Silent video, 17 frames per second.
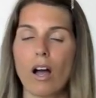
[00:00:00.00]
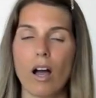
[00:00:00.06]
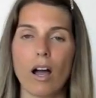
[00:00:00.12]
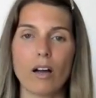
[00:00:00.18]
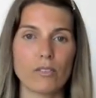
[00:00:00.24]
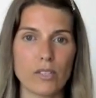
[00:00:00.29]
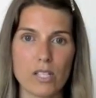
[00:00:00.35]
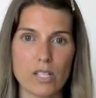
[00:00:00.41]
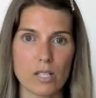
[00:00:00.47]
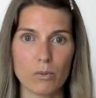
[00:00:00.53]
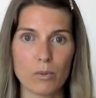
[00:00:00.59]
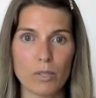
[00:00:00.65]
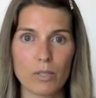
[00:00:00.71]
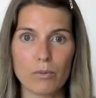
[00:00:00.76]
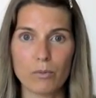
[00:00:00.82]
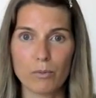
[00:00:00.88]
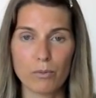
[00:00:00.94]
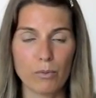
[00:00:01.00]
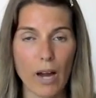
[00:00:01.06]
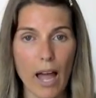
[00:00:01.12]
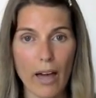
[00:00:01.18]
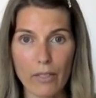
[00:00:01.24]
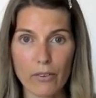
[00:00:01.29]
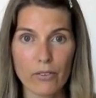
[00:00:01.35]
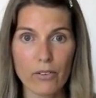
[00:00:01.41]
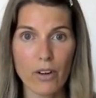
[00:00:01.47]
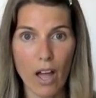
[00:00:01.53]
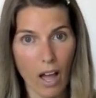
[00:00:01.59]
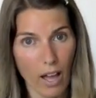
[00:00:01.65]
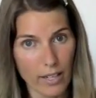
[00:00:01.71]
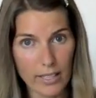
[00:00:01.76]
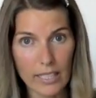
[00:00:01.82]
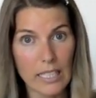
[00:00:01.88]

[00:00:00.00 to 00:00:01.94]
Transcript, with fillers: obviously would rather not